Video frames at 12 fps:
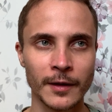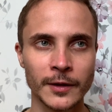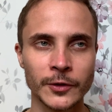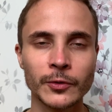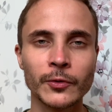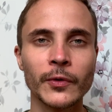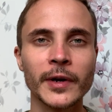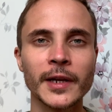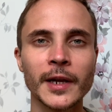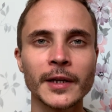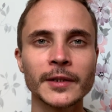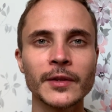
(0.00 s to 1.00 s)
to
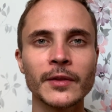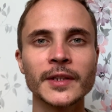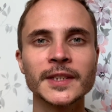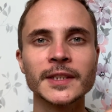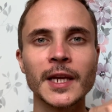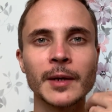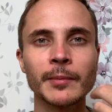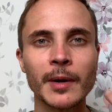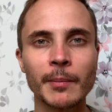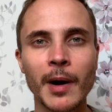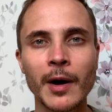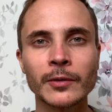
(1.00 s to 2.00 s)
create the same
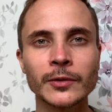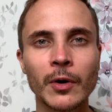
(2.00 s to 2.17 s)
amount